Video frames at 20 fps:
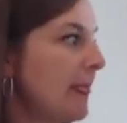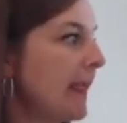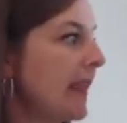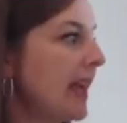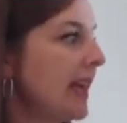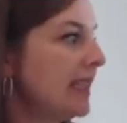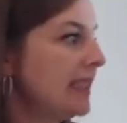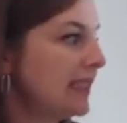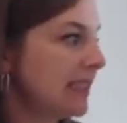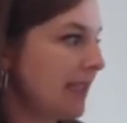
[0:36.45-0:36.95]

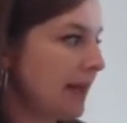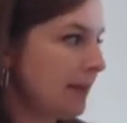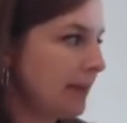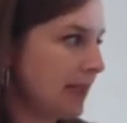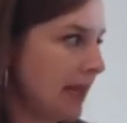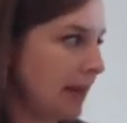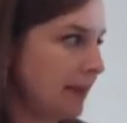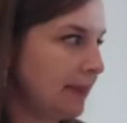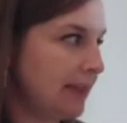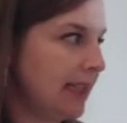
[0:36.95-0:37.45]
and
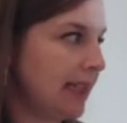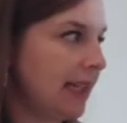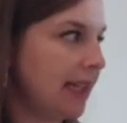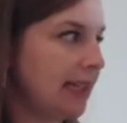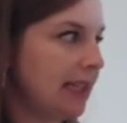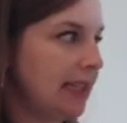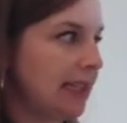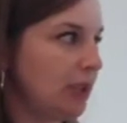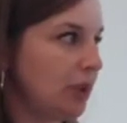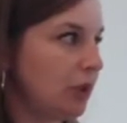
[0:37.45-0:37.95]
sometimes I get
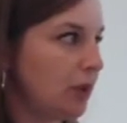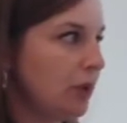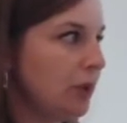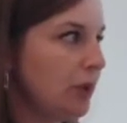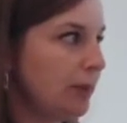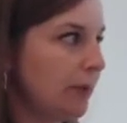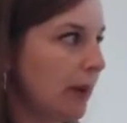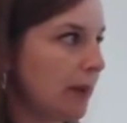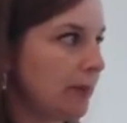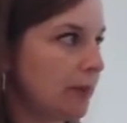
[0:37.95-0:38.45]
these
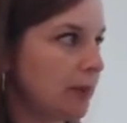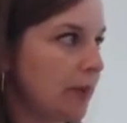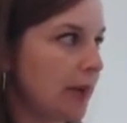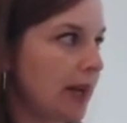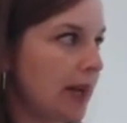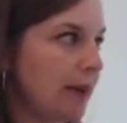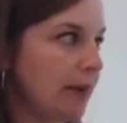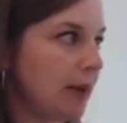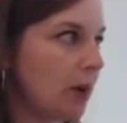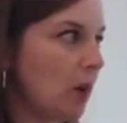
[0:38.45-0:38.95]
goosebumps when
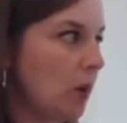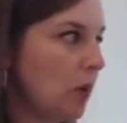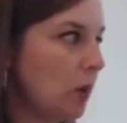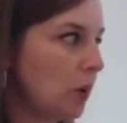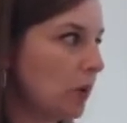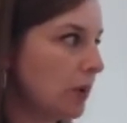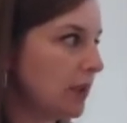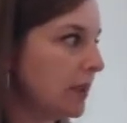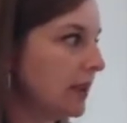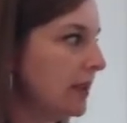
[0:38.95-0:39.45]
I'm
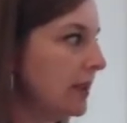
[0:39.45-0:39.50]
cold.